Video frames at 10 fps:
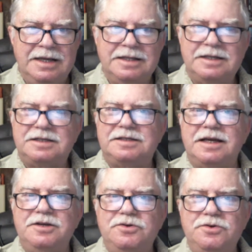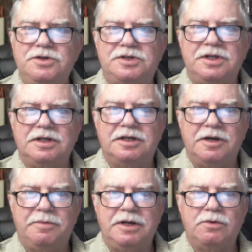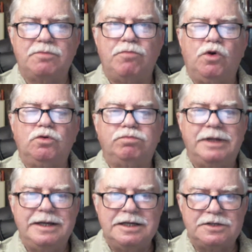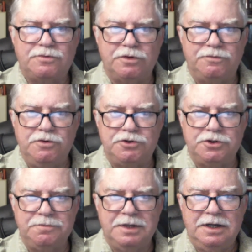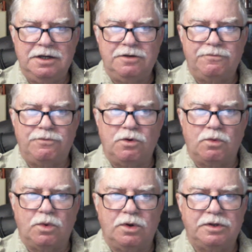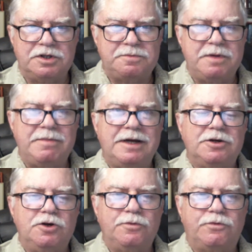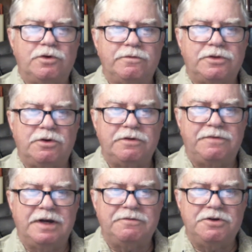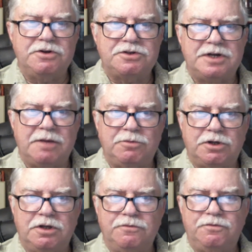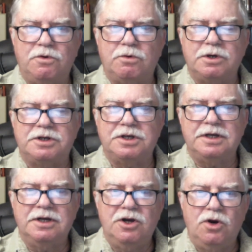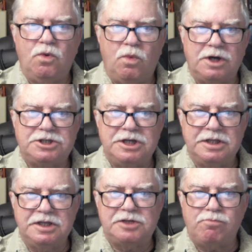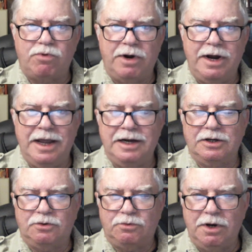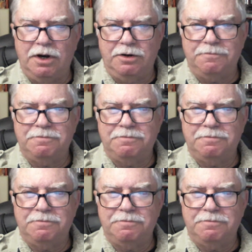This is a new distilling company with bold plans for the future. Fort Worth has been my home for over 35 years, and I'm looking forward to watching this brand grow.